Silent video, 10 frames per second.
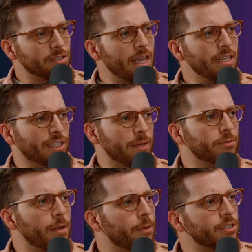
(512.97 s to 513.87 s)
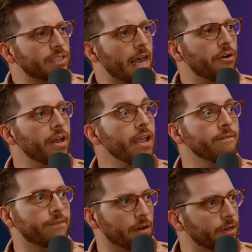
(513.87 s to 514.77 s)
say, Sam's Club on a Saturday,
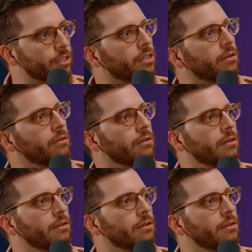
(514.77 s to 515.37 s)
very chill.